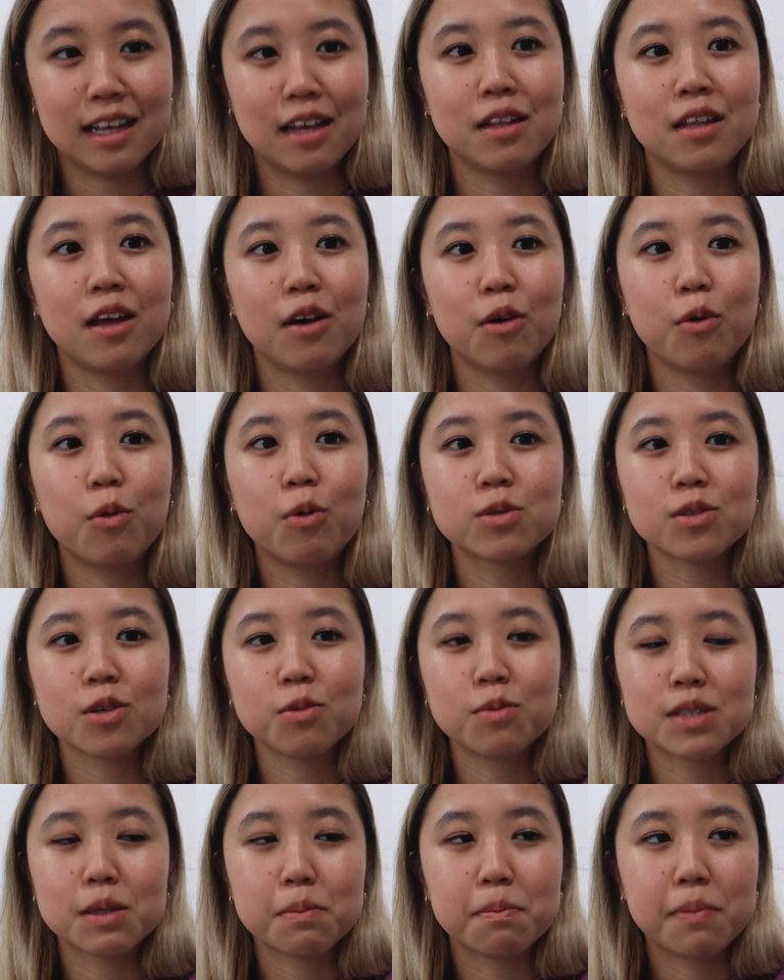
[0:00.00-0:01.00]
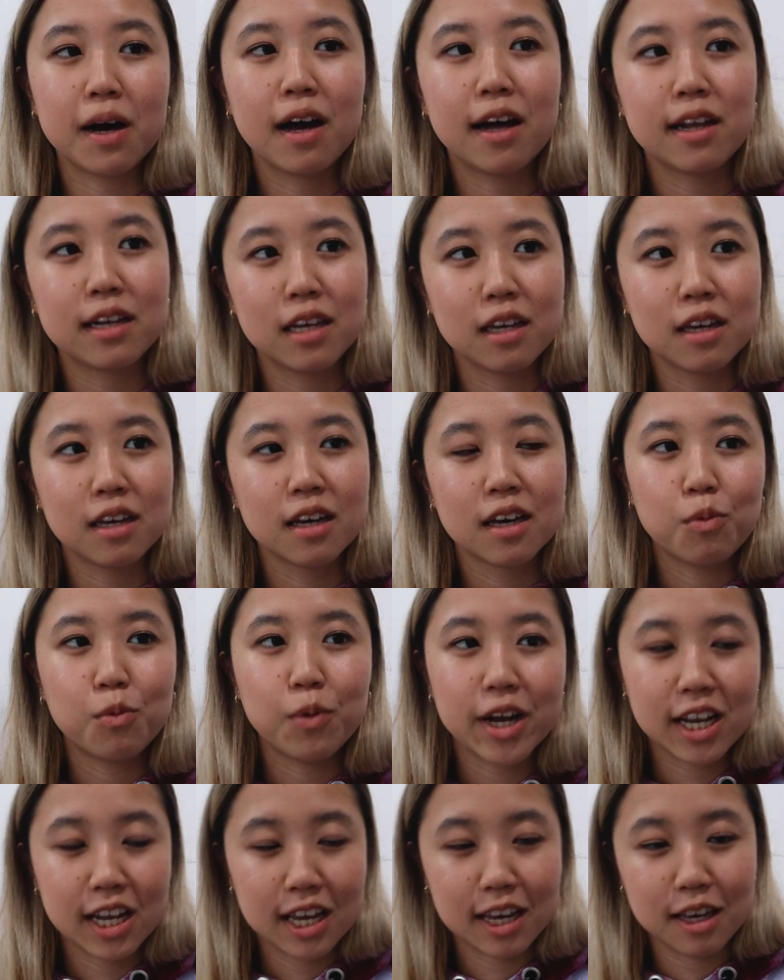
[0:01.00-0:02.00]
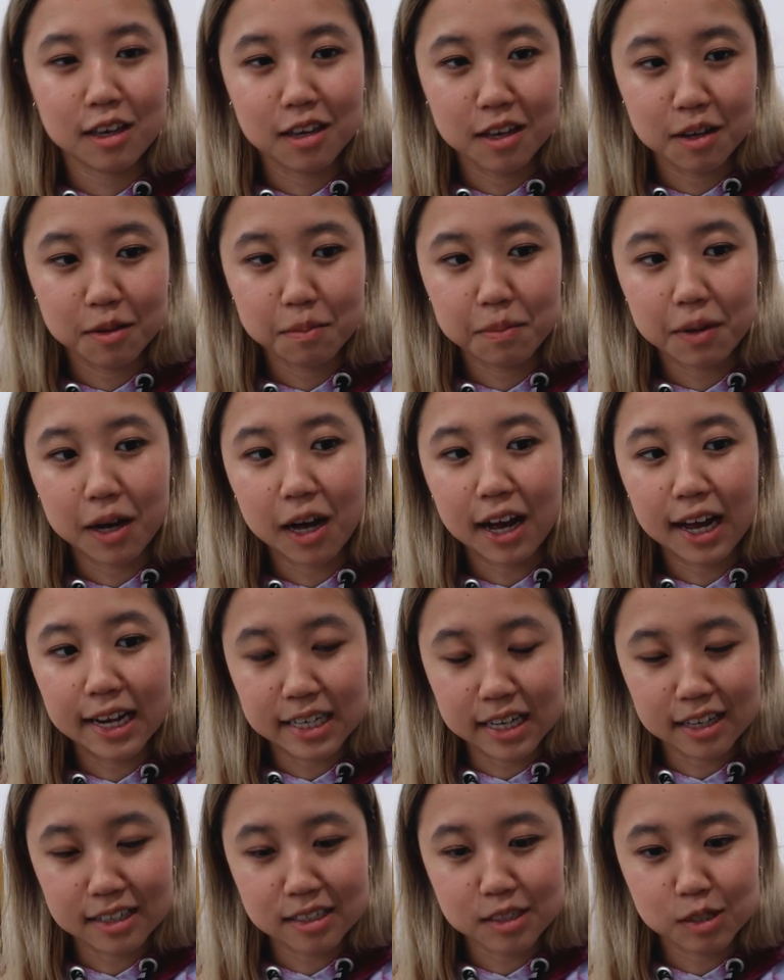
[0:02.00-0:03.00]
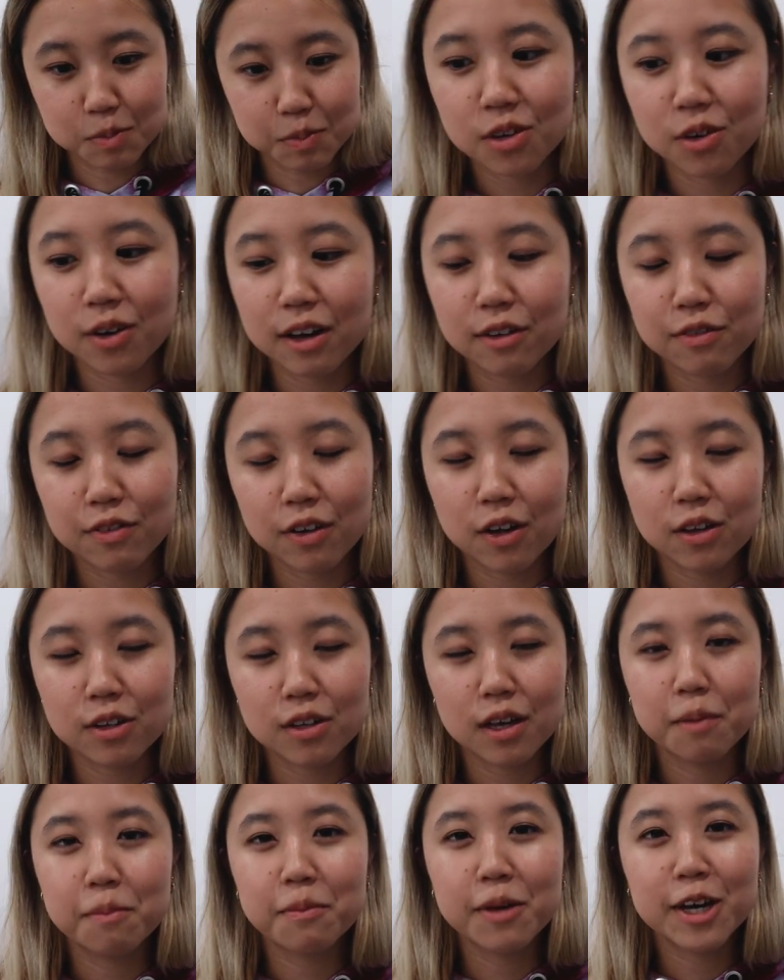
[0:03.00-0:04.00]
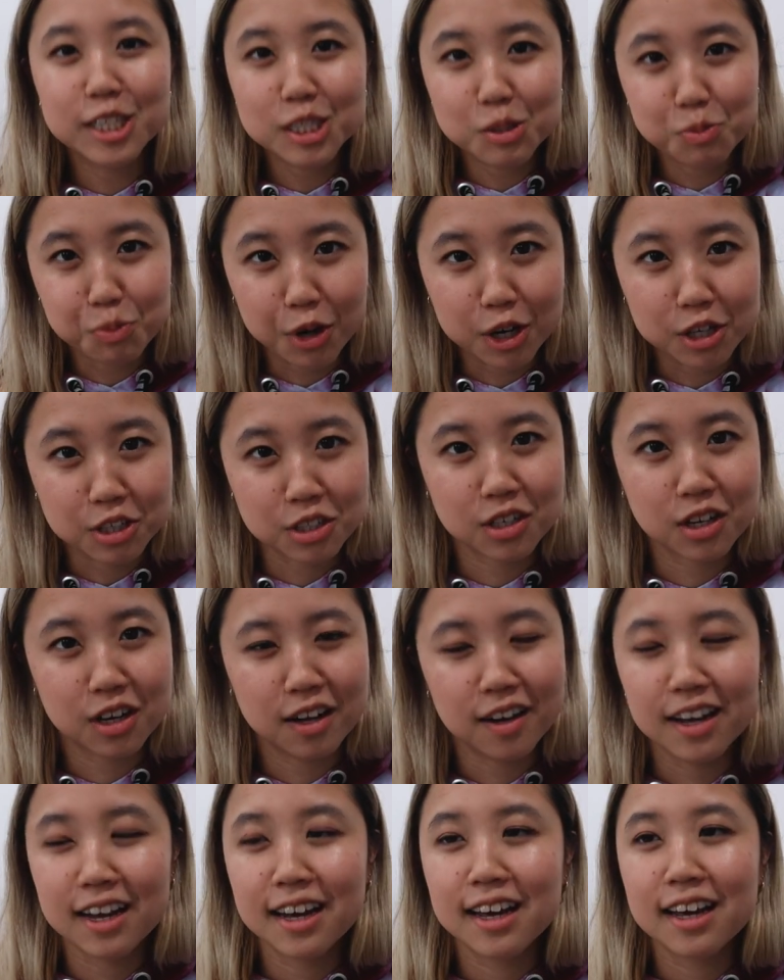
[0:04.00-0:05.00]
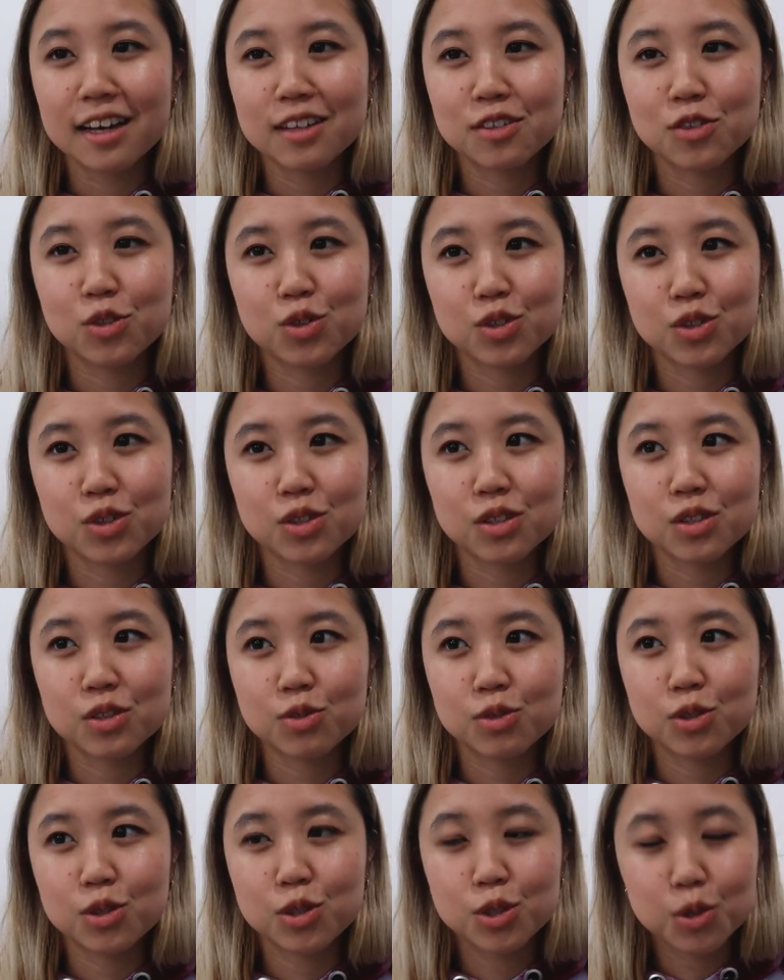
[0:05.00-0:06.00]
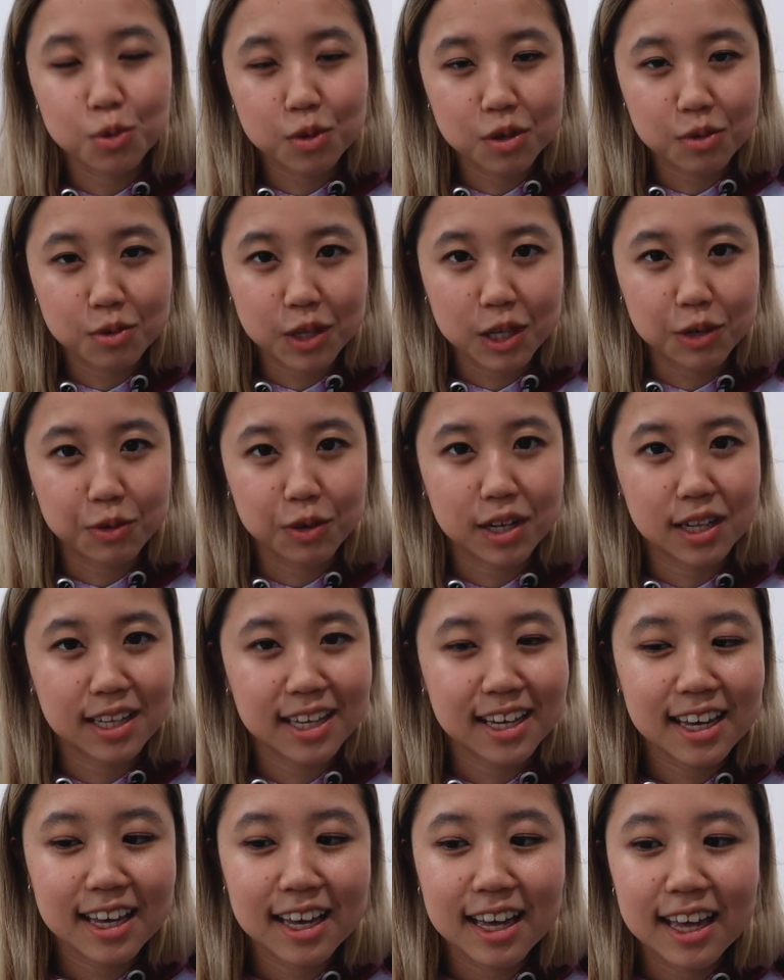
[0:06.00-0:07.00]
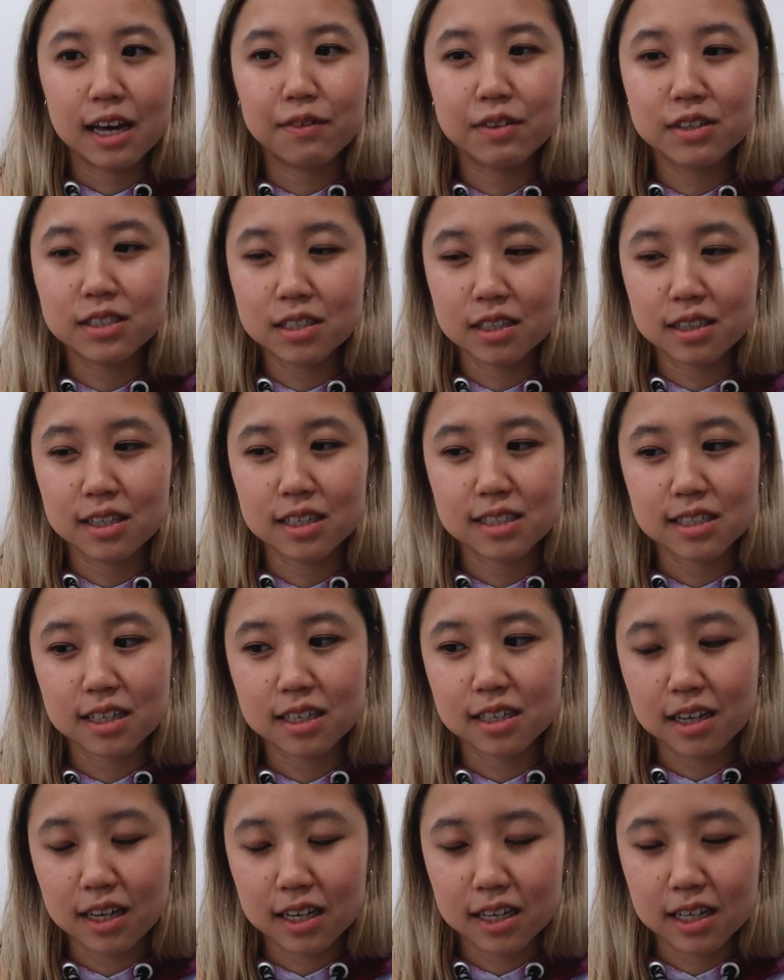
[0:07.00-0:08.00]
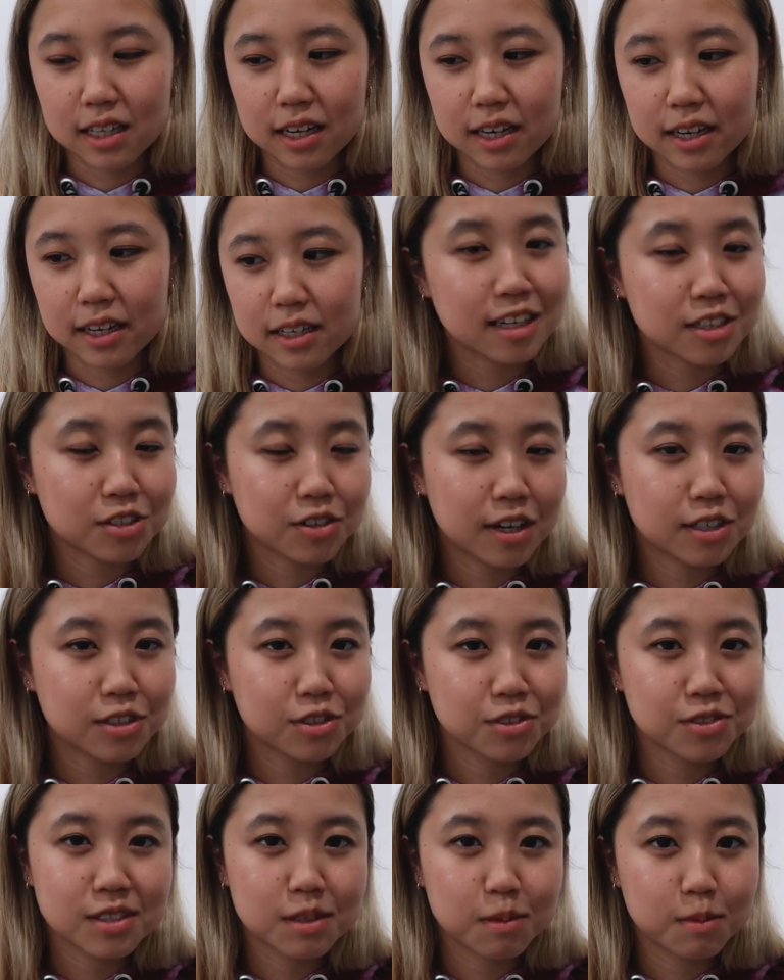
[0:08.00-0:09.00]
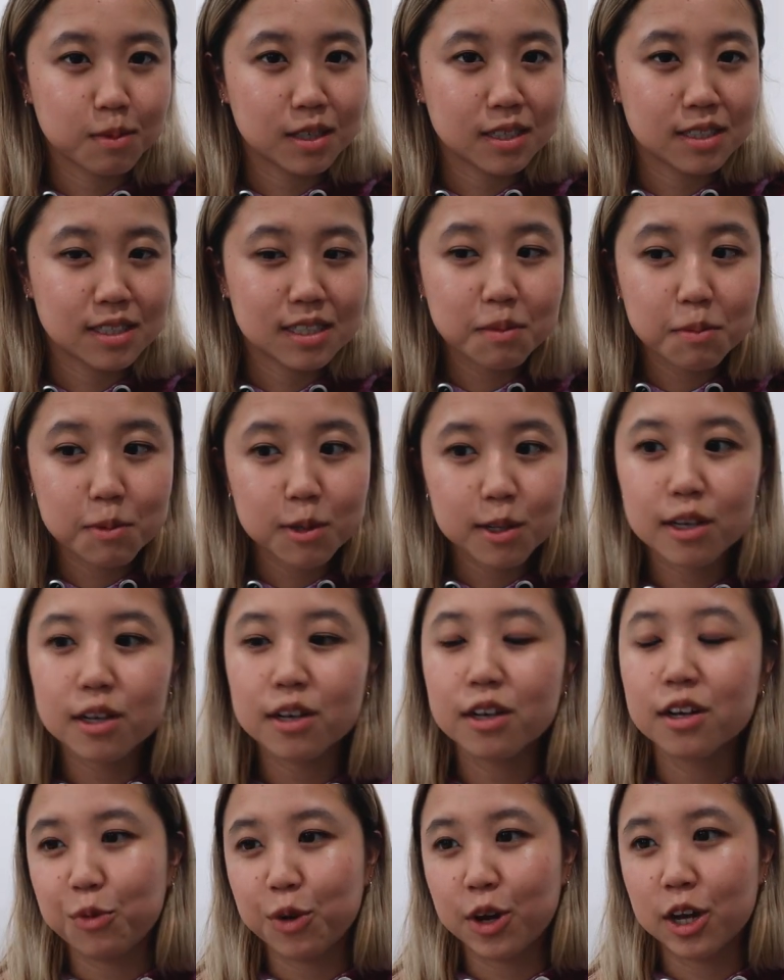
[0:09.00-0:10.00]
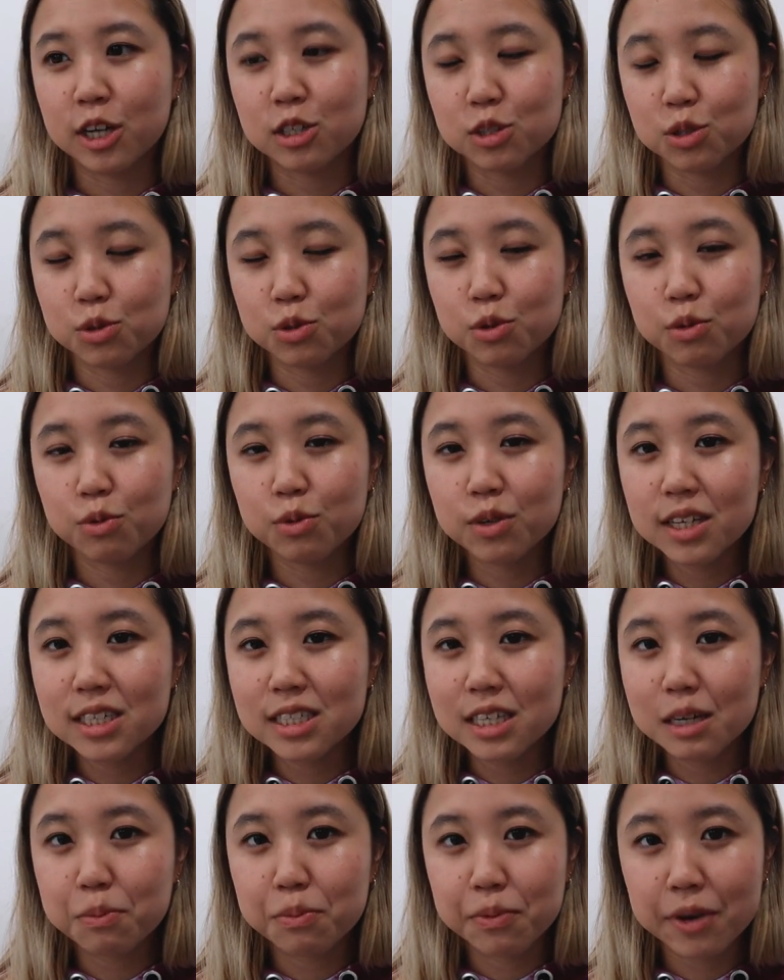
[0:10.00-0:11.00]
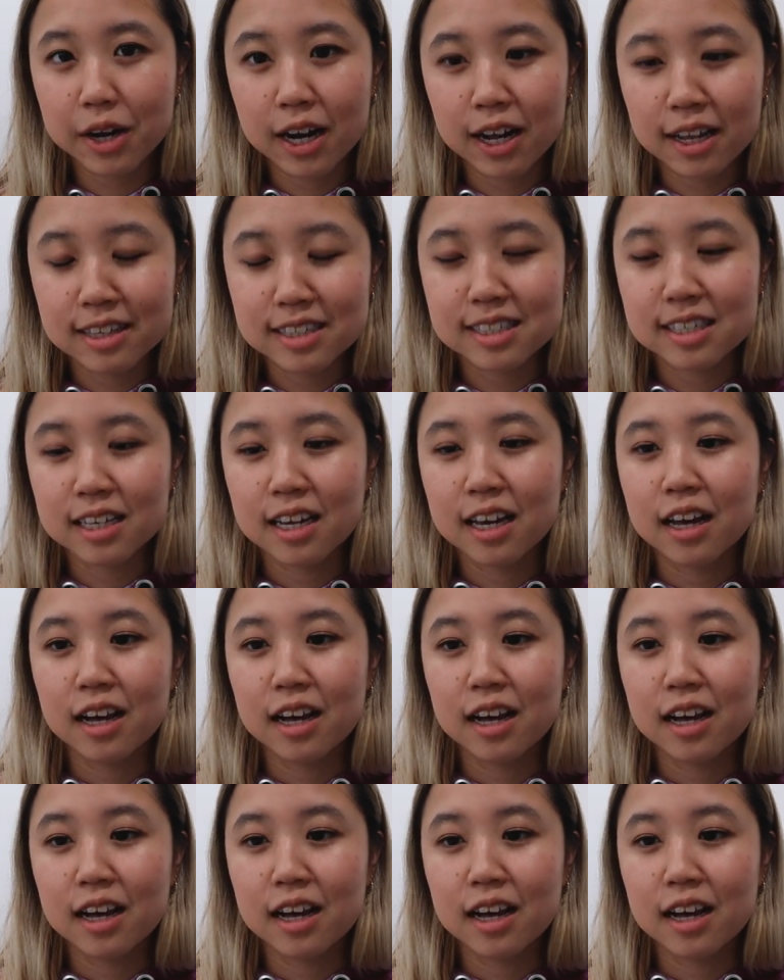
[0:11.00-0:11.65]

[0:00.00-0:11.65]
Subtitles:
then there also was a party waiting behind us, so I felt immense pressure to just do it really quickly. Having done this at Guiding Light, I tried to do something similar where I just took really deep breaths.